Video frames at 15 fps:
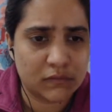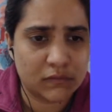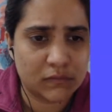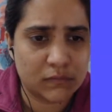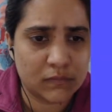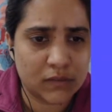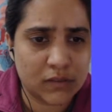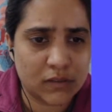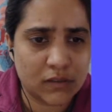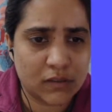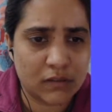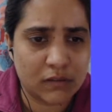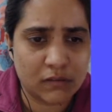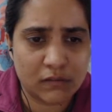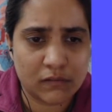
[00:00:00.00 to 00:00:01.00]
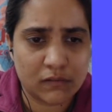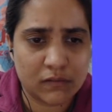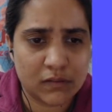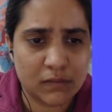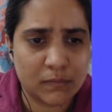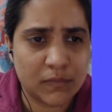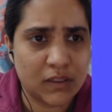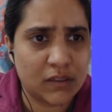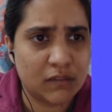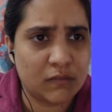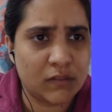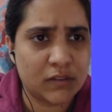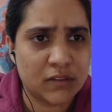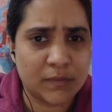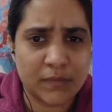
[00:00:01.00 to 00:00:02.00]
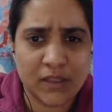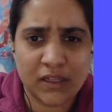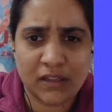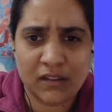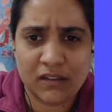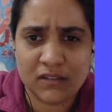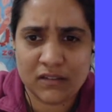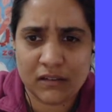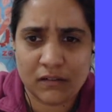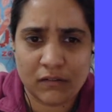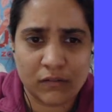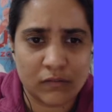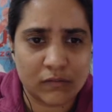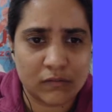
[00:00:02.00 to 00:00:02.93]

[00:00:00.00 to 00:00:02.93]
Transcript: was something like this? I don't know.